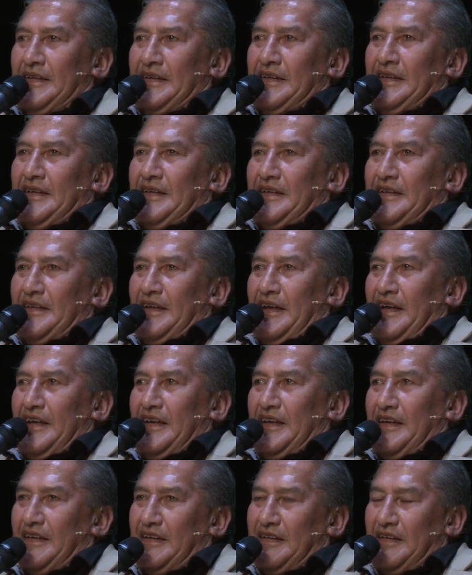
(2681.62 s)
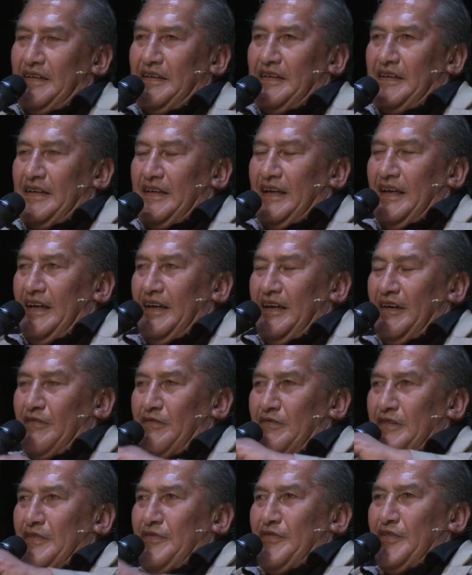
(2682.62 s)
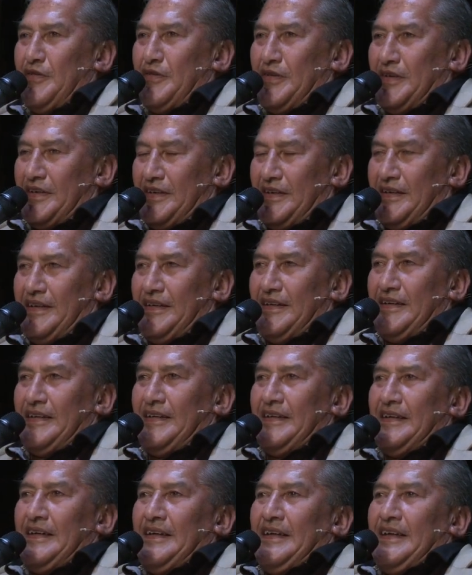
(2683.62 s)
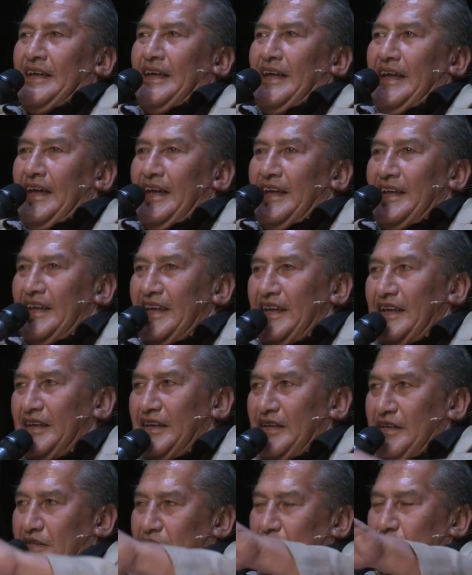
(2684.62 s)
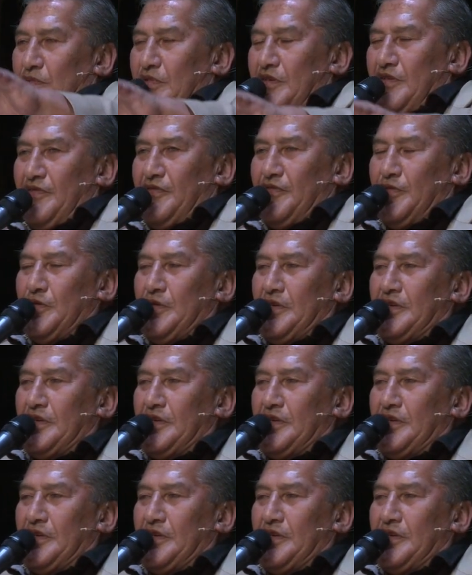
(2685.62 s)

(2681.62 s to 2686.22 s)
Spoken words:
They review it and then move forward.